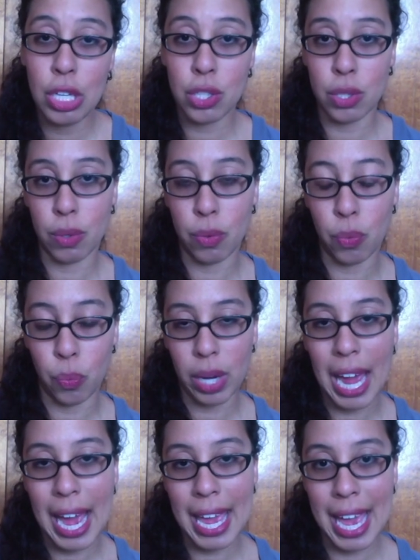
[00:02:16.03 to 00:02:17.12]
So what
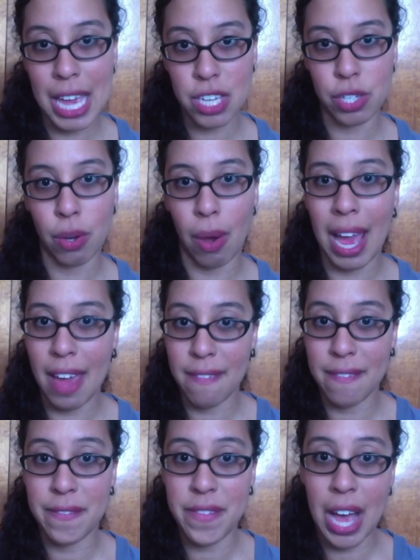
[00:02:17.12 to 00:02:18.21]
I had, I had
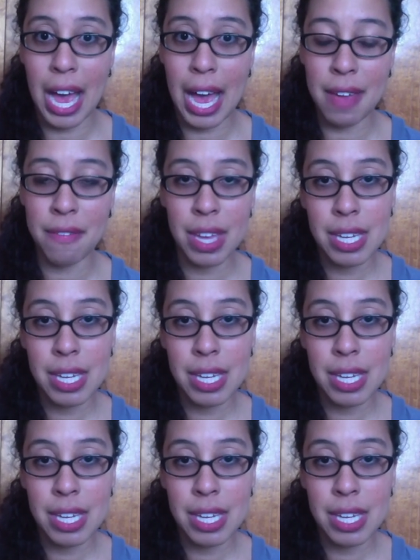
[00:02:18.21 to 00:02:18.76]
five